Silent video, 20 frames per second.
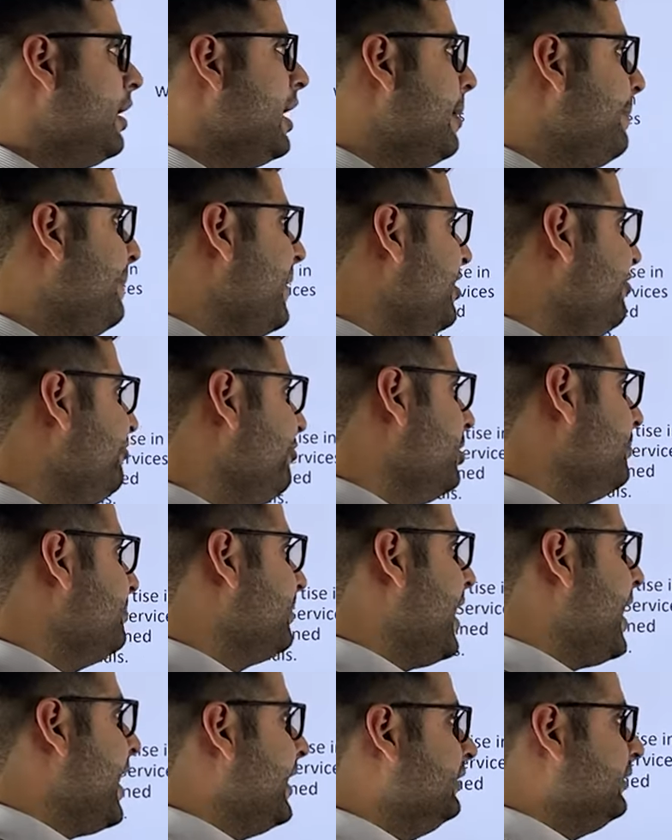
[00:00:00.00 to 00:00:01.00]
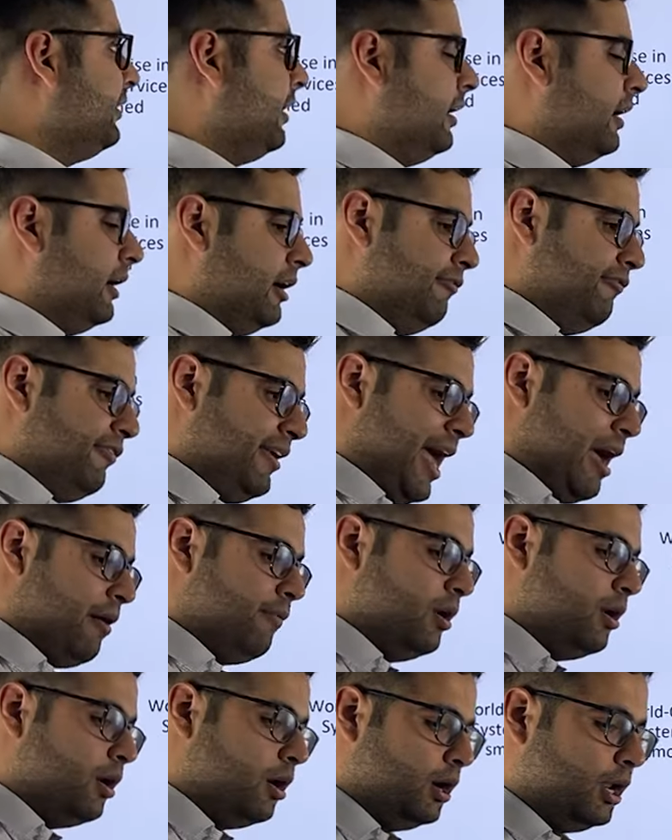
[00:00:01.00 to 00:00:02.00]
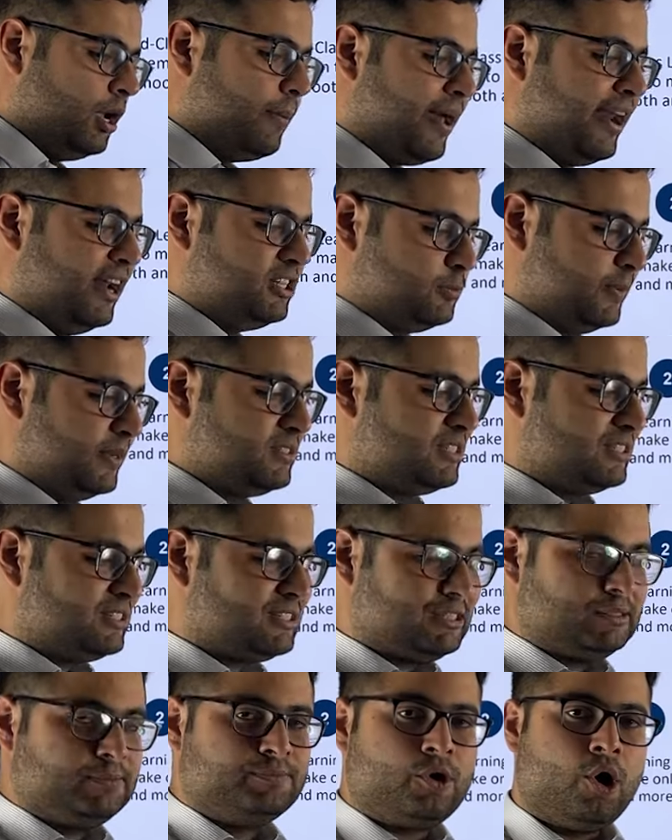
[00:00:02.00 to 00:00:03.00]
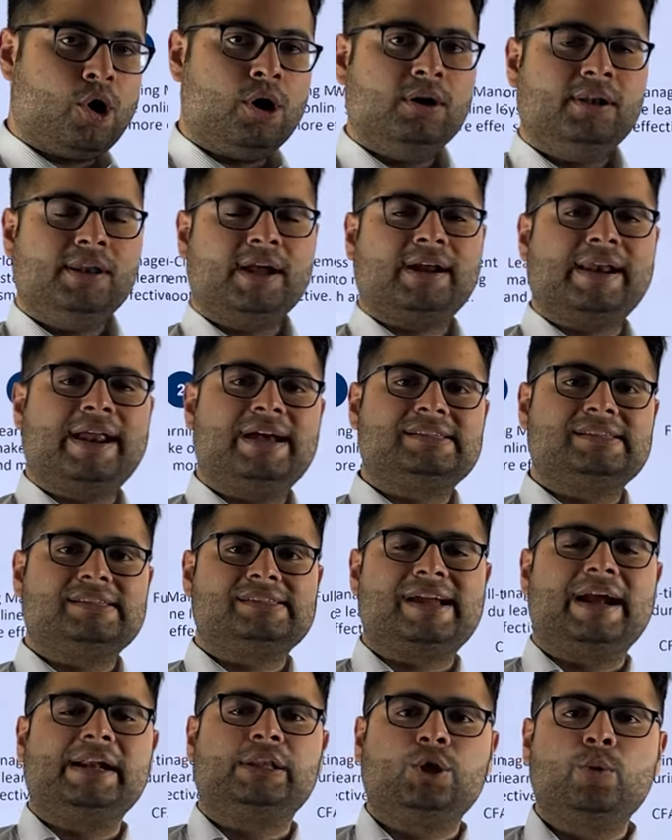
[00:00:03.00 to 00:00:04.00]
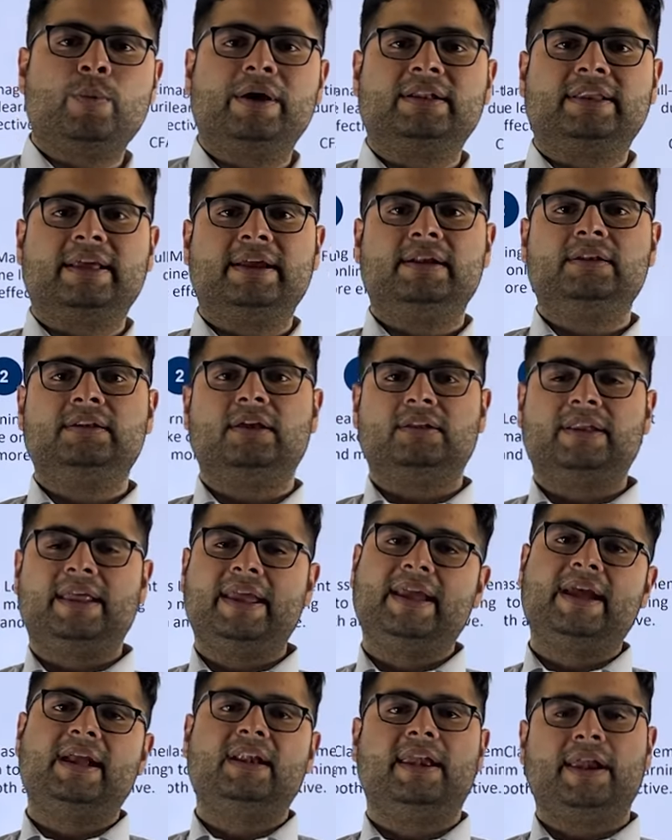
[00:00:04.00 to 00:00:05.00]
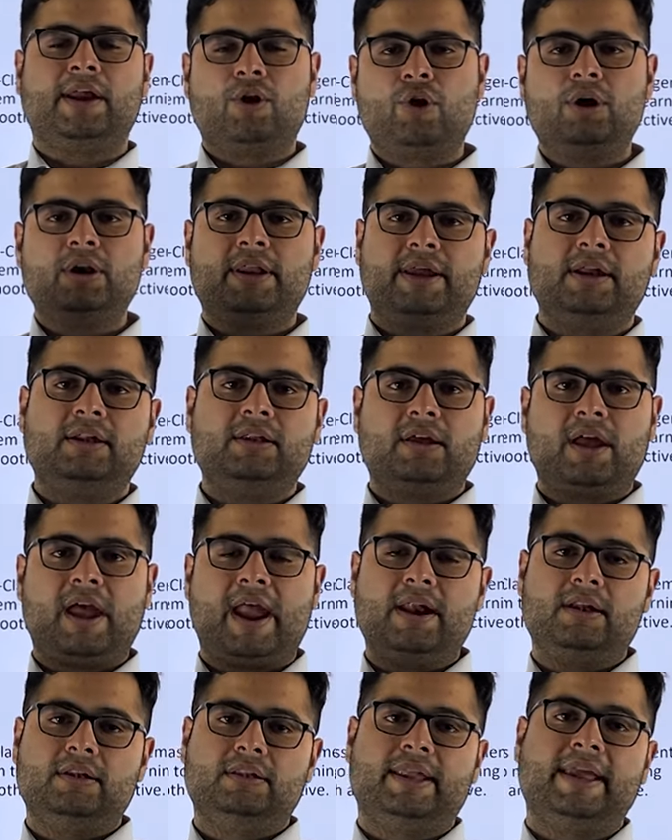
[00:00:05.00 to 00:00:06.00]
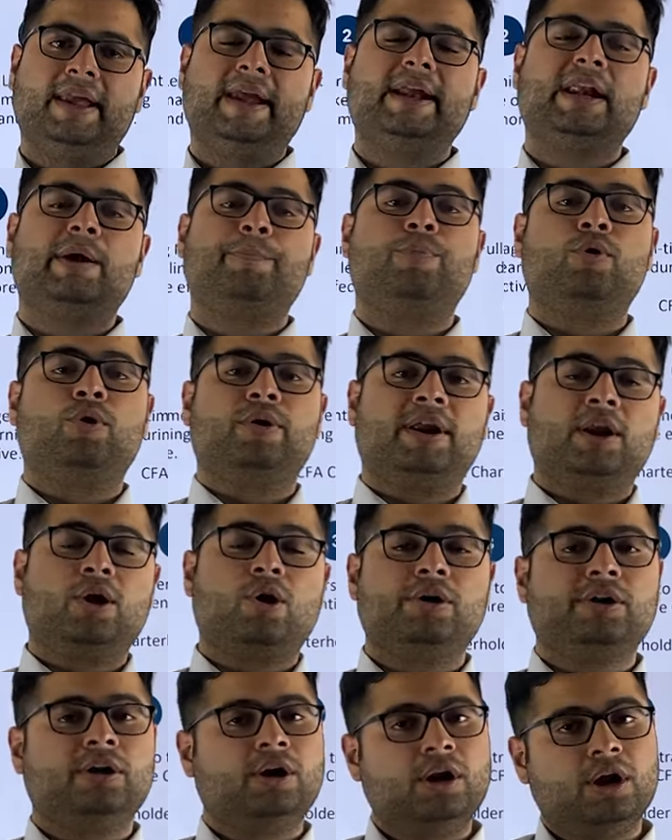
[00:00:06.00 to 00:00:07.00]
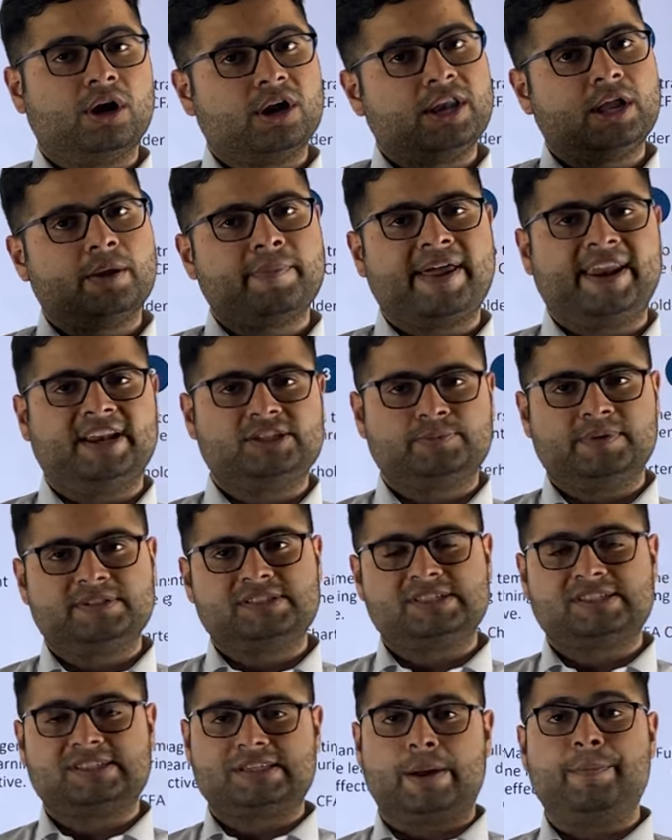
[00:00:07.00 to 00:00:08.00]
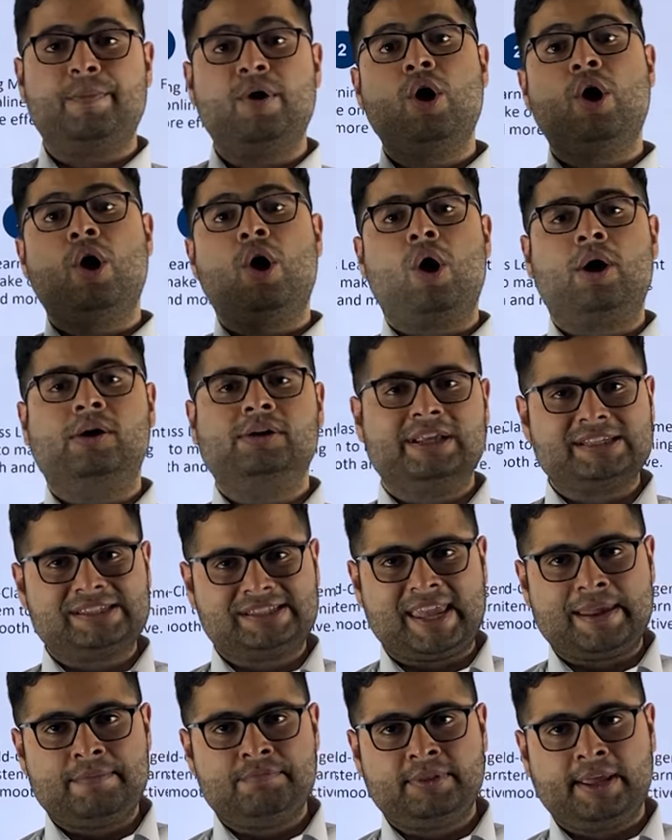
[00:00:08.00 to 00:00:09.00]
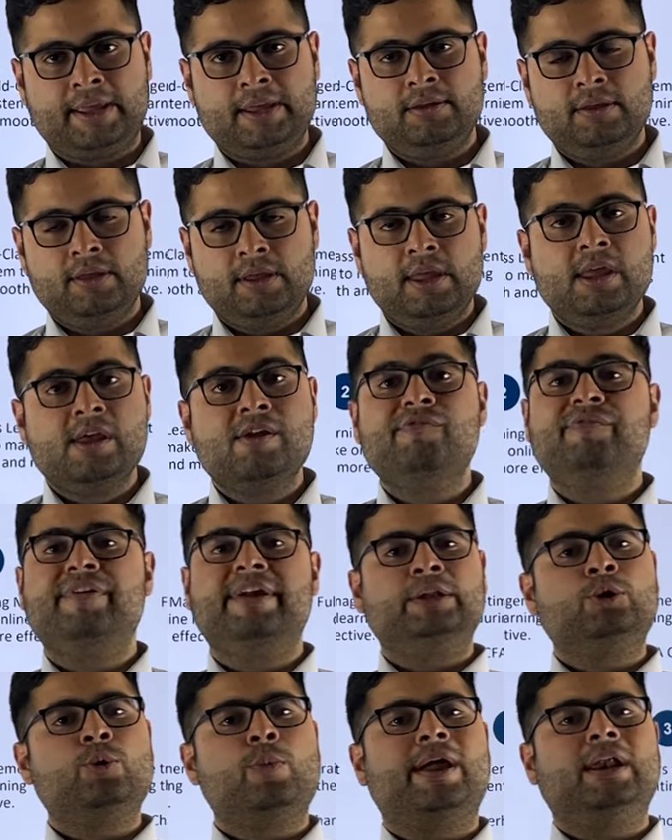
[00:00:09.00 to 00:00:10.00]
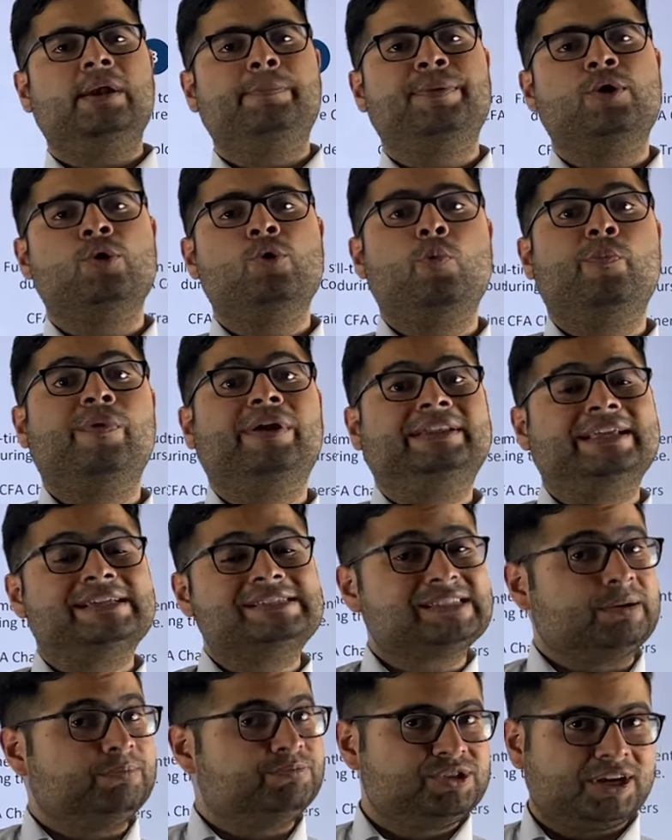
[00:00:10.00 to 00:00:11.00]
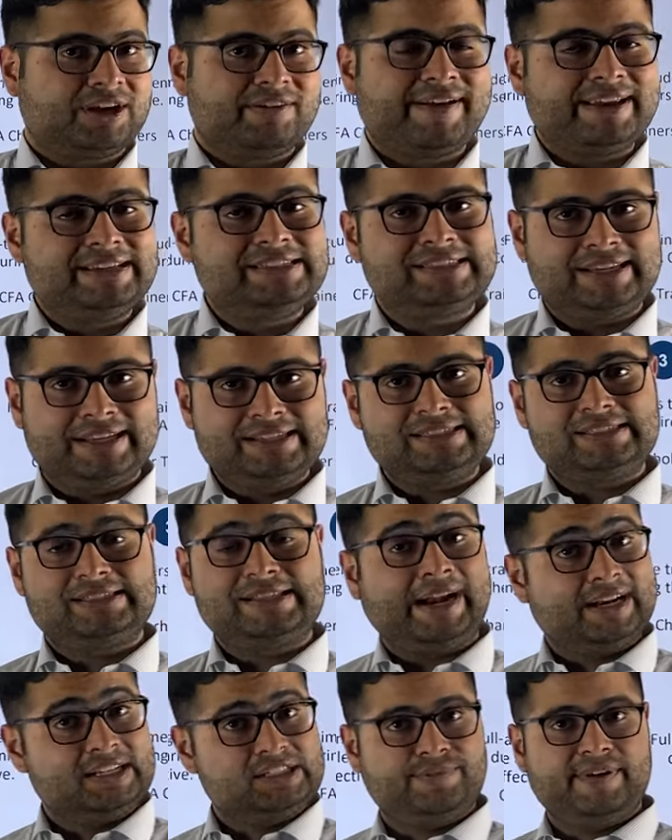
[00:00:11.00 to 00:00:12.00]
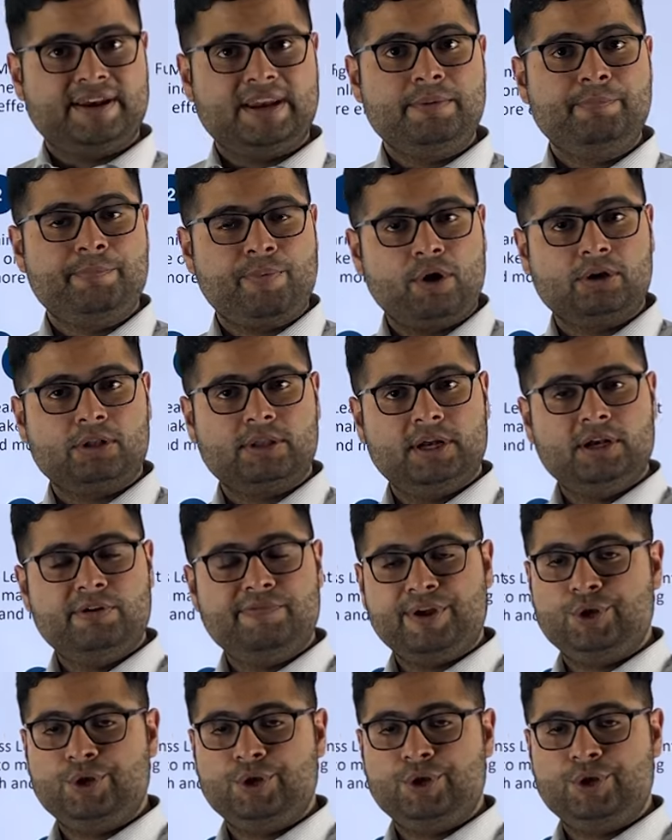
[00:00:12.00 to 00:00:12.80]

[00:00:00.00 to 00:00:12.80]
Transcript: Apart from that, we have a learning management system. All the classes that you attend, they get recorded and they get uploaded on your learning management system. on the same day. We do help you with the subject wise test. That is very important.